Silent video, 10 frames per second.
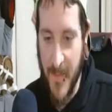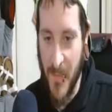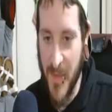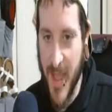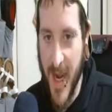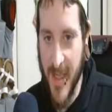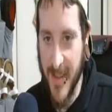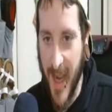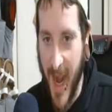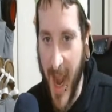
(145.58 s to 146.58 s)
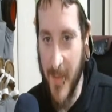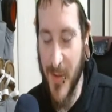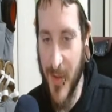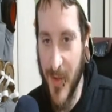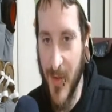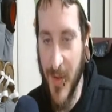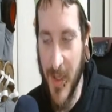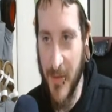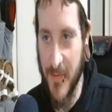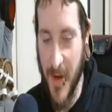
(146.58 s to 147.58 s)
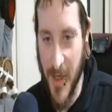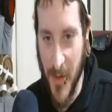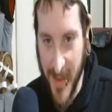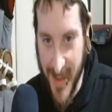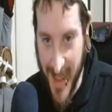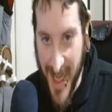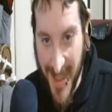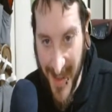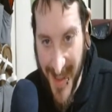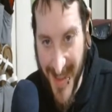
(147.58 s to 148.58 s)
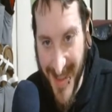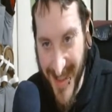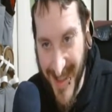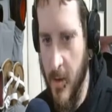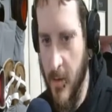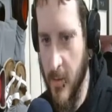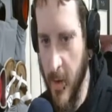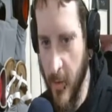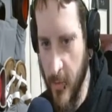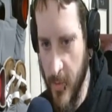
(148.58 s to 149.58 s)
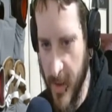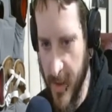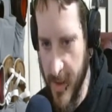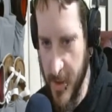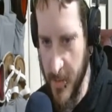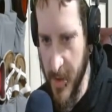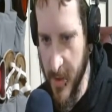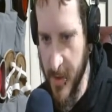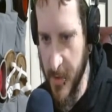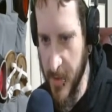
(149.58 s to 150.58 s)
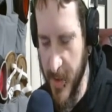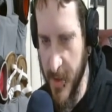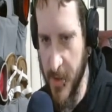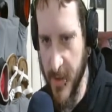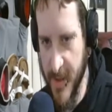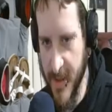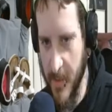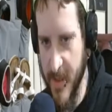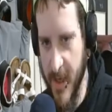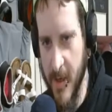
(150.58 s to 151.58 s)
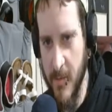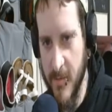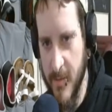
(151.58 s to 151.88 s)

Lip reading: That is absolutely fucking ridiculous. Wait, oh my god, she pierced through his nostril at the same time?